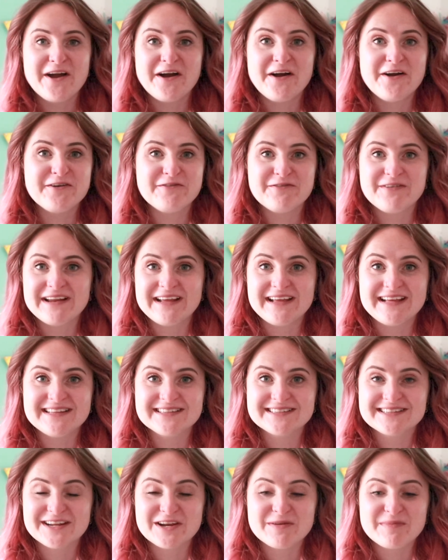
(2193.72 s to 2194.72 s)
hopefully
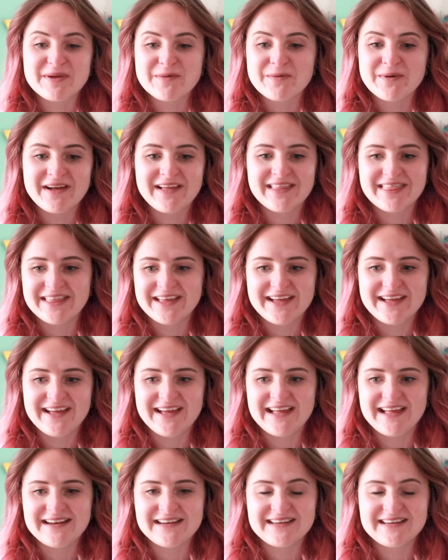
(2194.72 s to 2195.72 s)
it's gonna be worth it
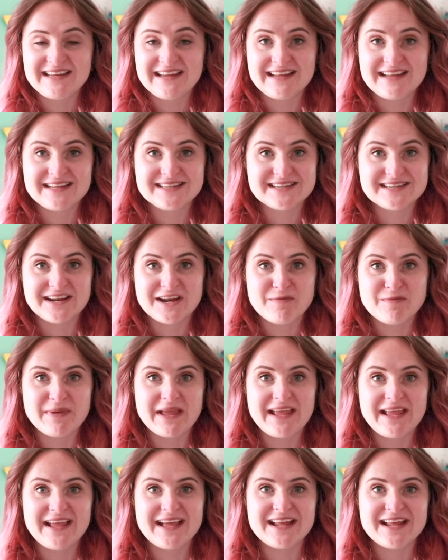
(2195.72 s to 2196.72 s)
and it's gonna
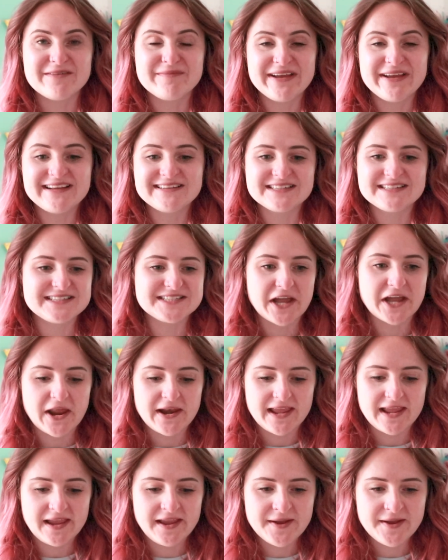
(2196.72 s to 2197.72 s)
be an amazing
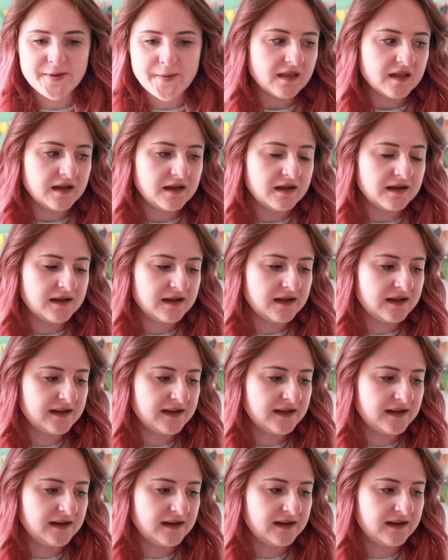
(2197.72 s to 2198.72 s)
journey.
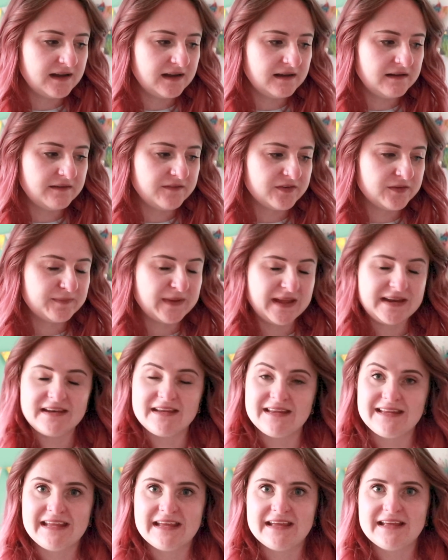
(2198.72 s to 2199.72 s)
I've
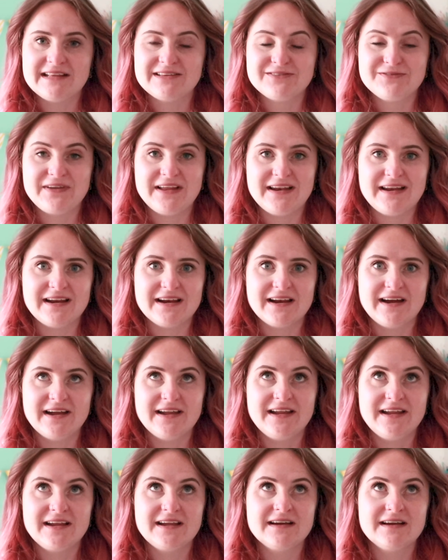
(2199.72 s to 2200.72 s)
spent years feeling
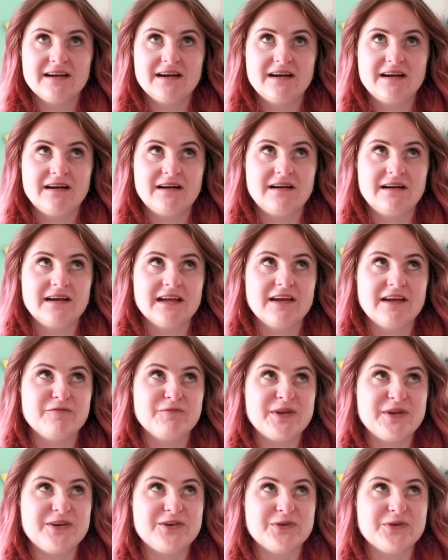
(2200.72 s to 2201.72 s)
like I
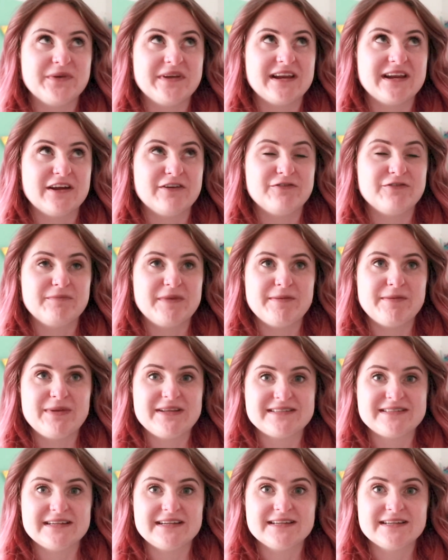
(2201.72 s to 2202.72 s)
haven't been doing enough in my
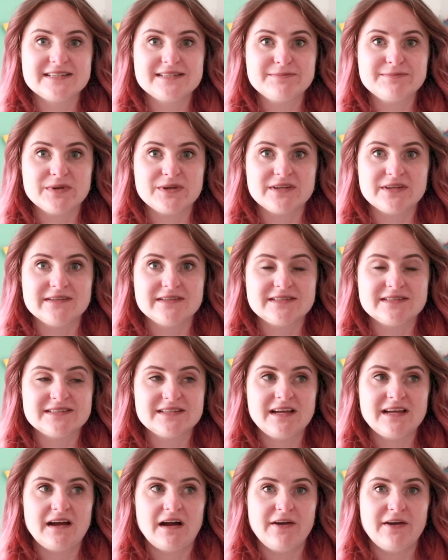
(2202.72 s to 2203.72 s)
business because
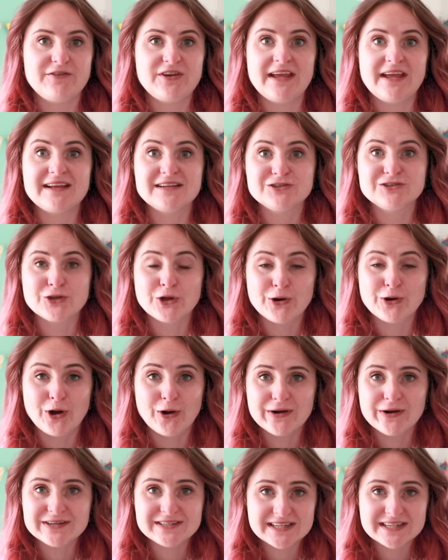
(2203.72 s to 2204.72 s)
I've taken so
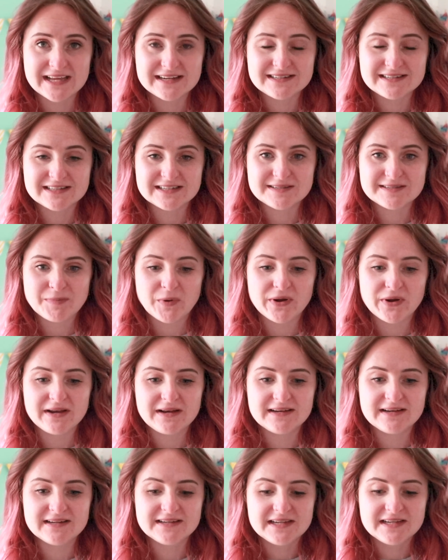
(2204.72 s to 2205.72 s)
long to get to this
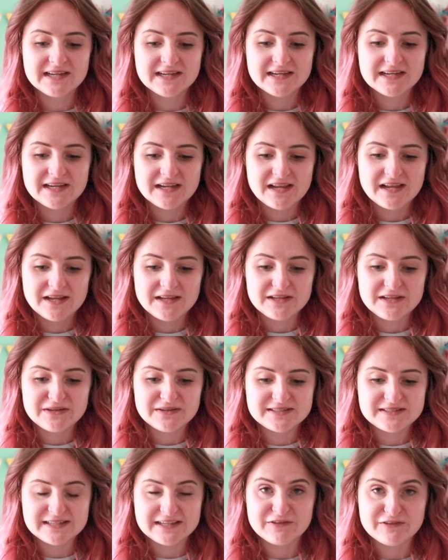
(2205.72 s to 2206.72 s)
point.
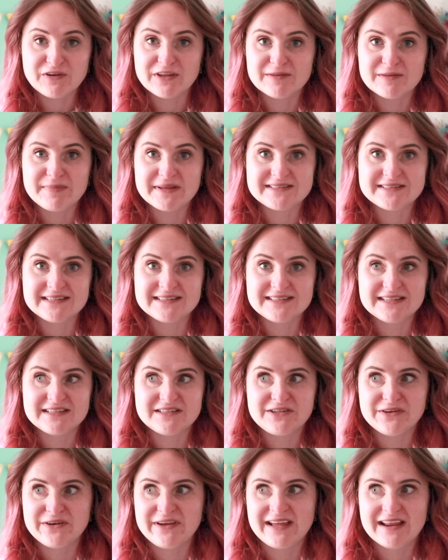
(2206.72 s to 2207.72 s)
You see if other
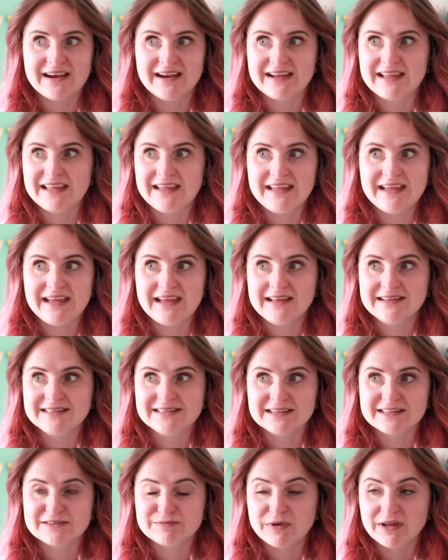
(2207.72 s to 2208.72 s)
businesses doing it in like a year,
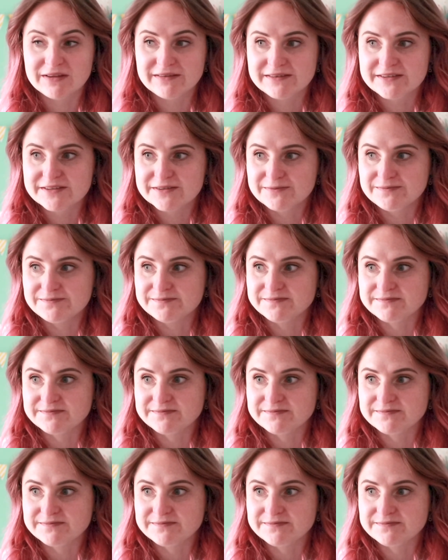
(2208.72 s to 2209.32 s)
6 months.